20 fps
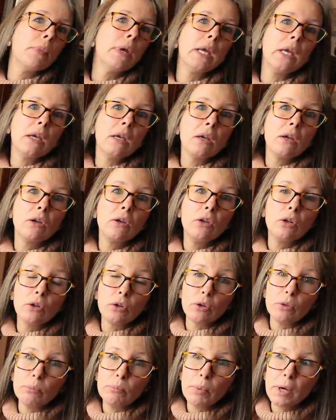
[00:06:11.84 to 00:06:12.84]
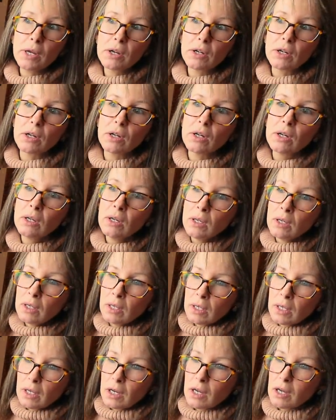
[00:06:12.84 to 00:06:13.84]
make your own butter,
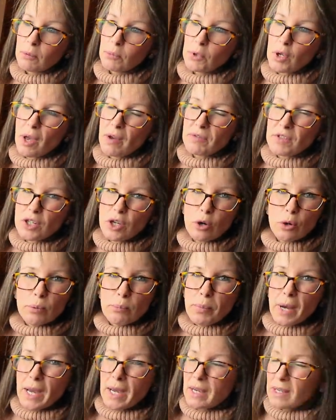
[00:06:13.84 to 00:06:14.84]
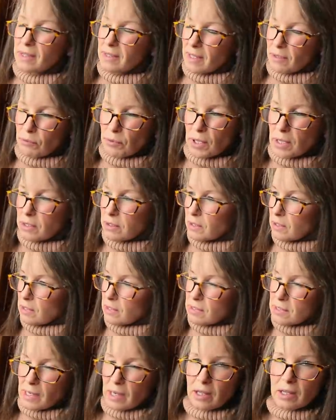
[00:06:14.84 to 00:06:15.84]
you have to go and buy it, and they
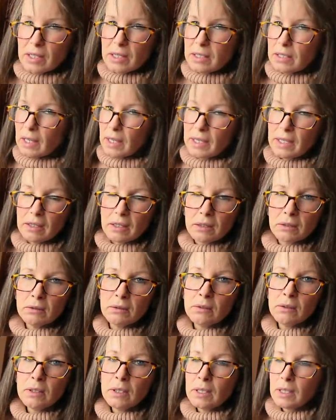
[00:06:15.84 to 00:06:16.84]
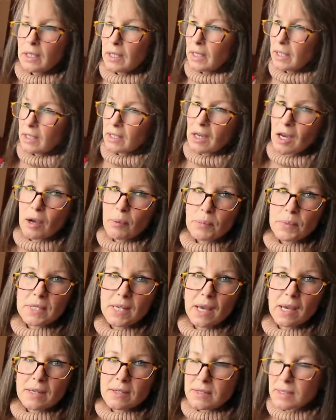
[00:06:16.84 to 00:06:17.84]
rarely sell it like in cup
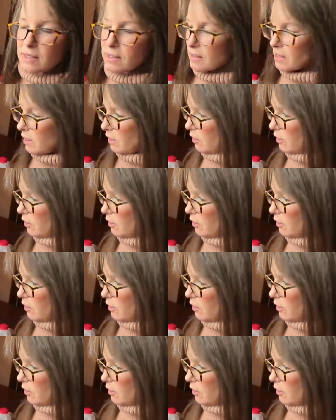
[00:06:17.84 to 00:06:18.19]
sizes